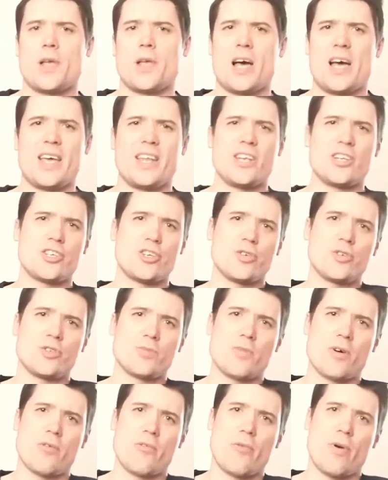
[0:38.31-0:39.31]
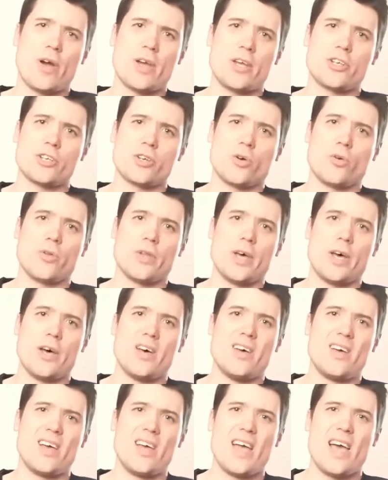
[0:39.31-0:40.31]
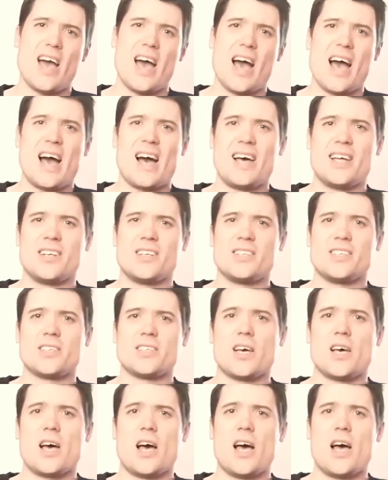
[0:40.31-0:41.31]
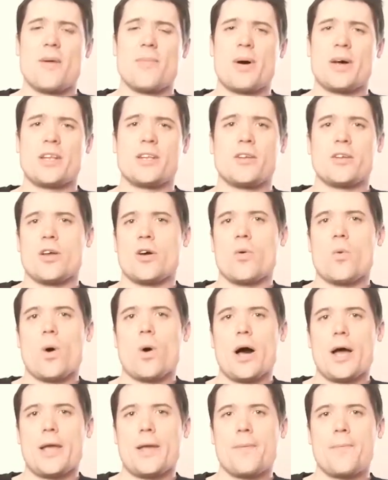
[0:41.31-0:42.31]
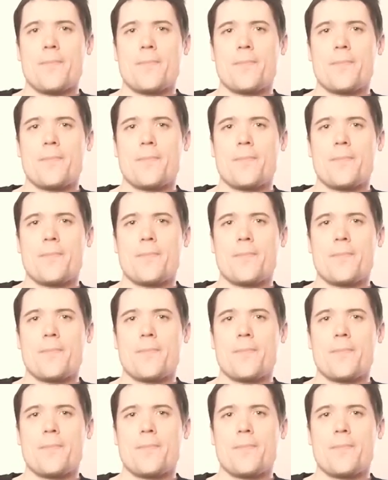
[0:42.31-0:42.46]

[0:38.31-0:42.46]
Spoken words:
I had issues with my right shoulder and I didn't know why.